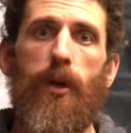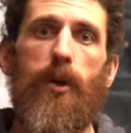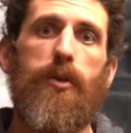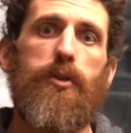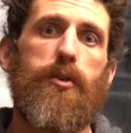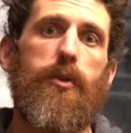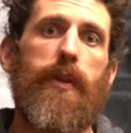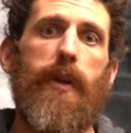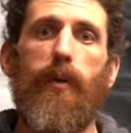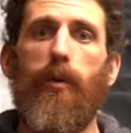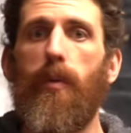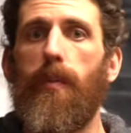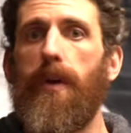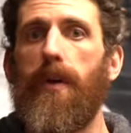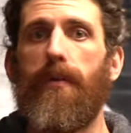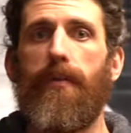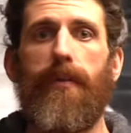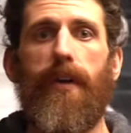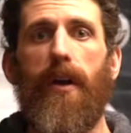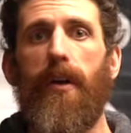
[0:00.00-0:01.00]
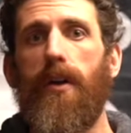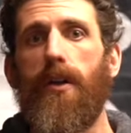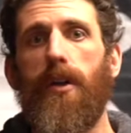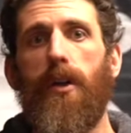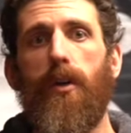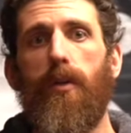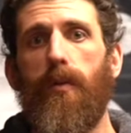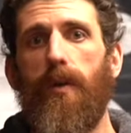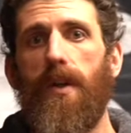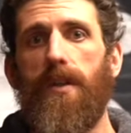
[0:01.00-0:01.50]
so there will be varying
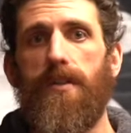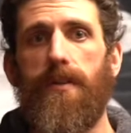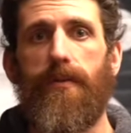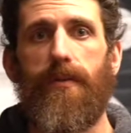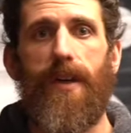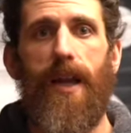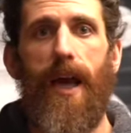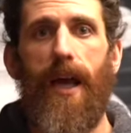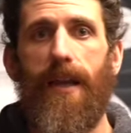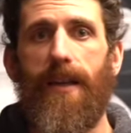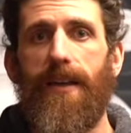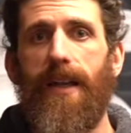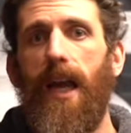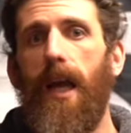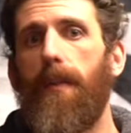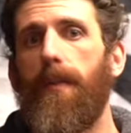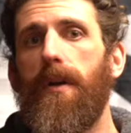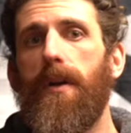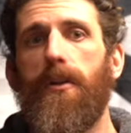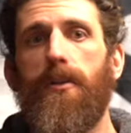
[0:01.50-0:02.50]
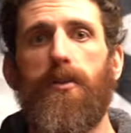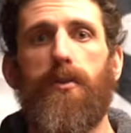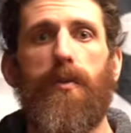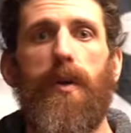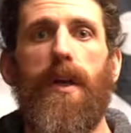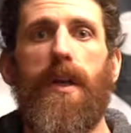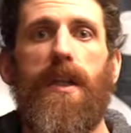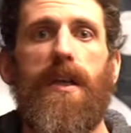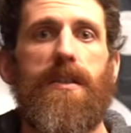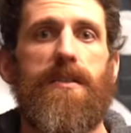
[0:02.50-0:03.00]
degrees of non-dominant
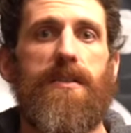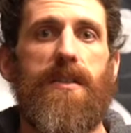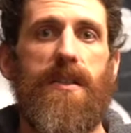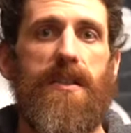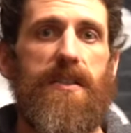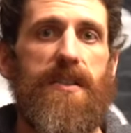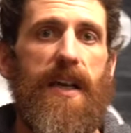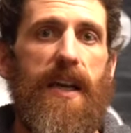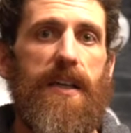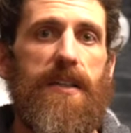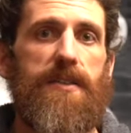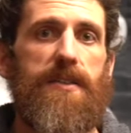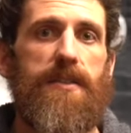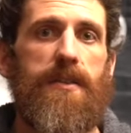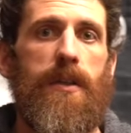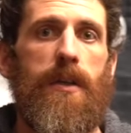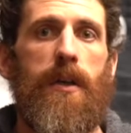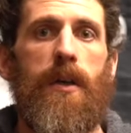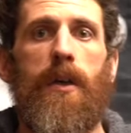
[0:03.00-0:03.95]
training success